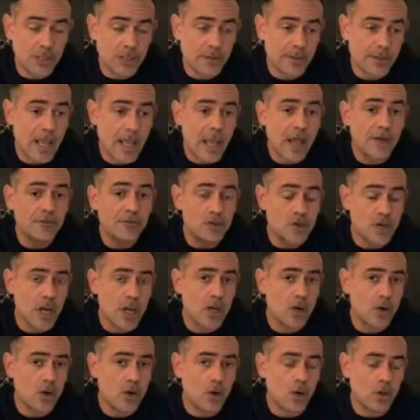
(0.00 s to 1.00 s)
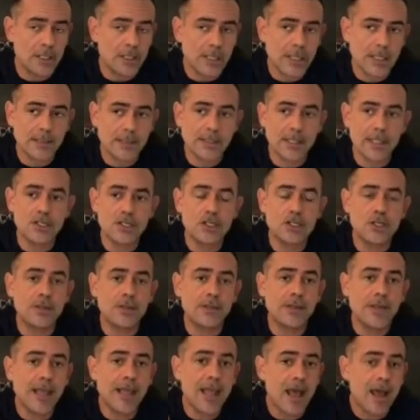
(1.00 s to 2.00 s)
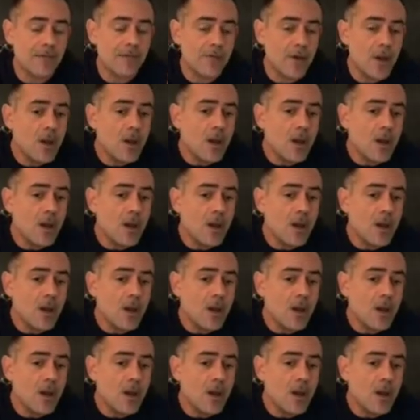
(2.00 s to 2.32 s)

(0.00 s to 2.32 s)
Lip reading: They have tried to call the attention. They have